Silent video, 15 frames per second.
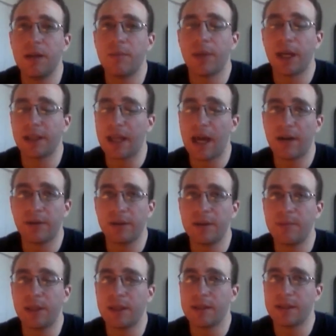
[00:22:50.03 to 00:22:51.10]
bilaterally
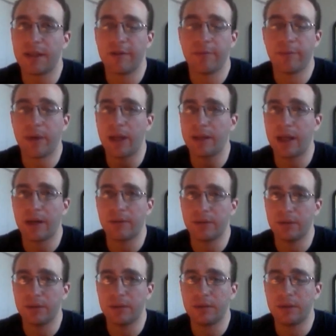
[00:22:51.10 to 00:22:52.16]
because I have bilateral